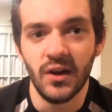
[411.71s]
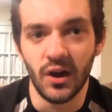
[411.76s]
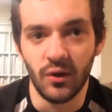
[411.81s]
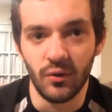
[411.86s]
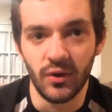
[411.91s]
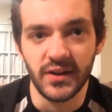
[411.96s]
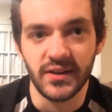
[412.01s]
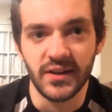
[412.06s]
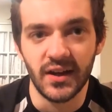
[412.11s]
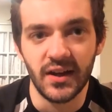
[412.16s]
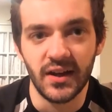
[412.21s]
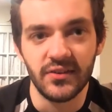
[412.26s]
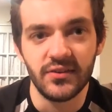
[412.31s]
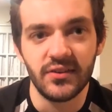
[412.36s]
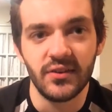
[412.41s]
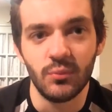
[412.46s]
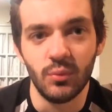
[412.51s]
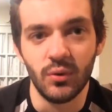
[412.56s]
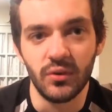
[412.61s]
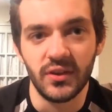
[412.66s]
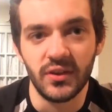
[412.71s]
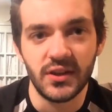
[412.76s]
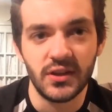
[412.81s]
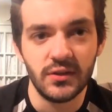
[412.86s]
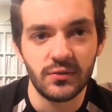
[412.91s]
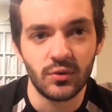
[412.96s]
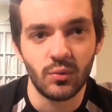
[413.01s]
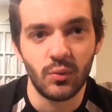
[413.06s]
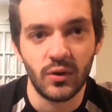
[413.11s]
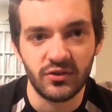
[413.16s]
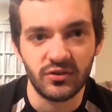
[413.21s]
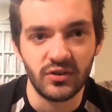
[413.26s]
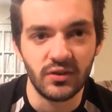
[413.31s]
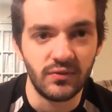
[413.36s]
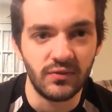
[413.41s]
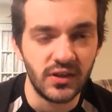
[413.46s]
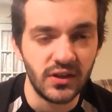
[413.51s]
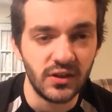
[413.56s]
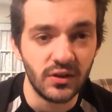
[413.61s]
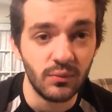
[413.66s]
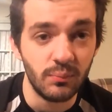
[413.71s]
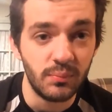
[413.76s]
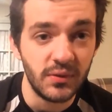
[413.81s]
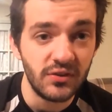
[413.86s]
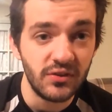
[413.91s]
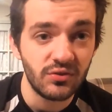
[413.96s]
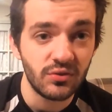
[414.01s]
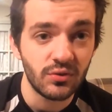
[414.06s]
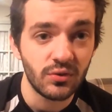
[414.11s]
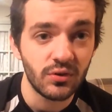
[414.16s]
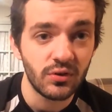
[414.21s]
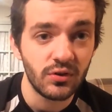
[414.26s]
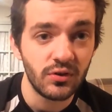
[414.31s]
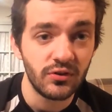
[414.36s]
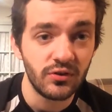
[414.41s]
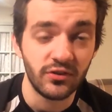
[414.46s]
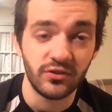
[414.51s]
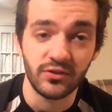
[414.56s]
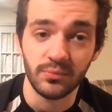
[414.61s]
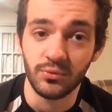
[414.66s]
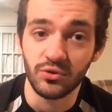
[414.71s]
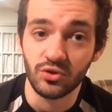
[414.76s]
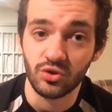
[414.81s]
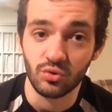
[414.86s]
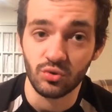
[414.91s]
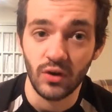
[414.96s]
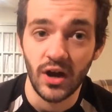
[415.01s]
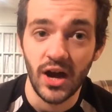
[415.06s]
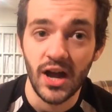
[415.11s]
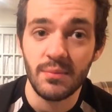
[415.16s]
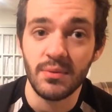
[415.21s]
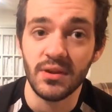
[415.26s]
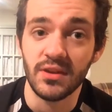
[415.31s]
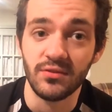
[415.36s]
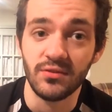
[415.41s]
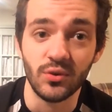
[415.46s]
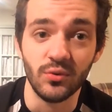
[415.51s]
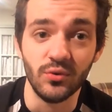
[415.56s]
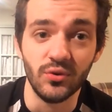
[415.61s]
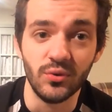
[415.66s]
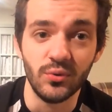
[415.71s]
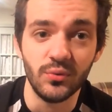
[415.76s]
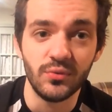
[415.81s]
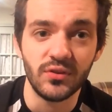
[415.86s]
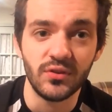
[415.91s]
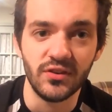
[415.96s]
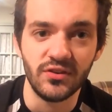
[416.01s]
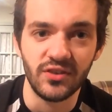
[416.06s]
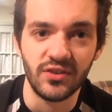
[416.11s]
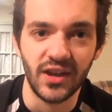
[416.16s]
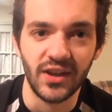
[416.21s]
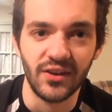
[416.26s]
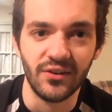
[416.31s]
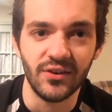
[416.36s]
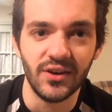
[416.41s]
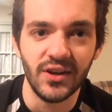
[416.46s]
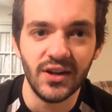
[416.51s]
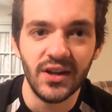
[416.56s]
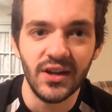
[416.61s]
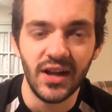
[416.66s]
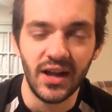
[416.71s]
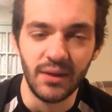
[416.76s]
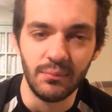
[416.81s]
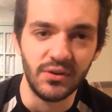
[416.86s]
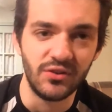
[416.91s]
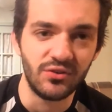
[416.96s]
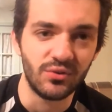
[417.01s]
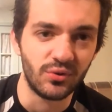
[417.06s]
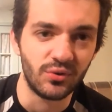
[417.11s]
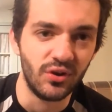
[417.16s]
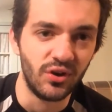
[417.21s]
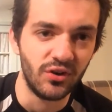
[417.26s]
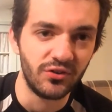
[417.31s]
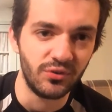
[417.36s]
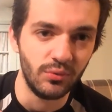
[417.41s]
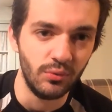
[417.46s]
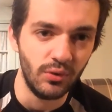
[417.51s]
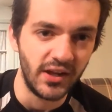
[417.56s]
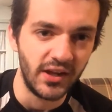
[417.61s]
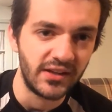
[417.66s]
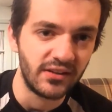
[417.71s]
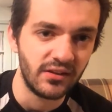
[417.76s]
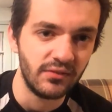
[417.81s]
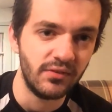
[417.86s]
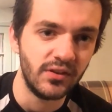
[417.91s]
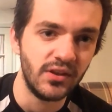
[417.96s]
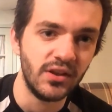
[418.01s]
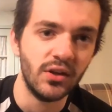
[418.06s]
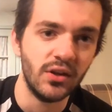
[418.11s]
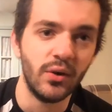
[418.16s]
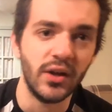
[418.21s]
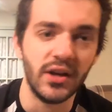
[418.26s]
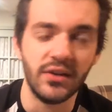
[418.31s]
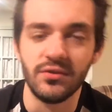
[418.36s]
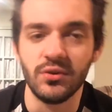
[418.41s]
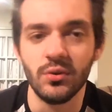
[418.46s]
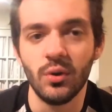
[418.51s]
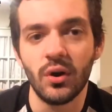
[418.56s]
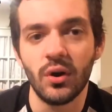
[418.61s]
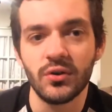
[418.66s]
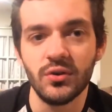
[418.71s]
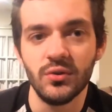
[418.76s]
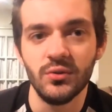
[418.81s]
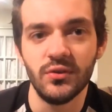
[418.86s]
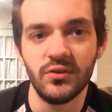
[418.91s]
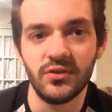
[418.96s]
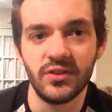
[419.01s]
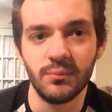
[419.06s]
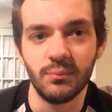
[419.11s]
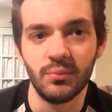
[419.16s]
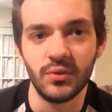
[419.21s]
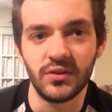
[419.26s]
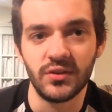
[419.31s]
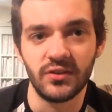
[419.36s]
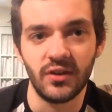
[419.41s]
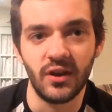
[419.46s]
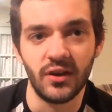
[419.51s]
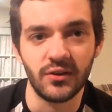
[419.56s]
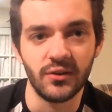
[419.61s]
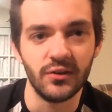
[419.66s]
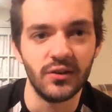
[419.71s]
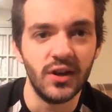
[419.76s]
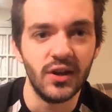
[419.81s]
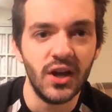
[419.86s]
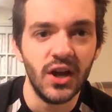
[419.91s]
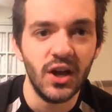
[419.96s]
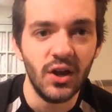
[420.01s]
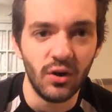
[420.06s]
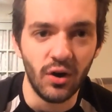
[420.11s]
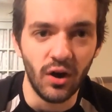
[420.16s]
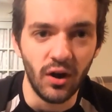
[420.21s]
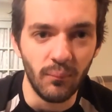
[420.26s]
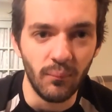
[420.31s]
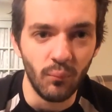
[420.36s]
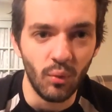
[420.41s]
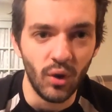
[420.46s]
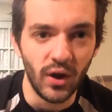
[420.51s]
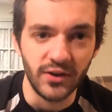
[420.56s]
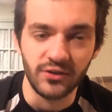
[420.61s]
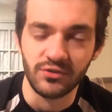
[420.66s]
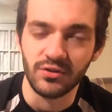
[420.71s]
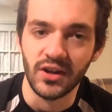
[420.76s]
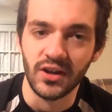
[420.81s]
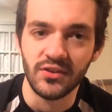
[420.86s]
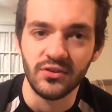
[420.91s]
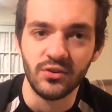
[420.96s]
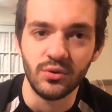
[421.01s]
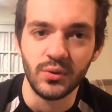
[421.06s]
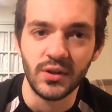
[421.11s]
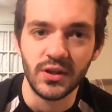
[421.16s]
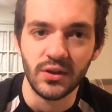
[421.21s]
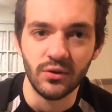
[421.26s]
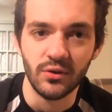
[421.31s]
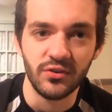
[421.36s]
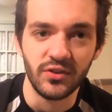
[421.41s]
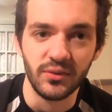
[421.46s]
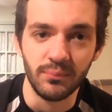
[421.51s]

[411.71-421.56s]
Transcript: All right, guys. Well, thank you for watching the video. Be sure to subscribe if you're new to the channel, and be sure to also like the video. And if you are new to Simply Soccer, what I try and do here is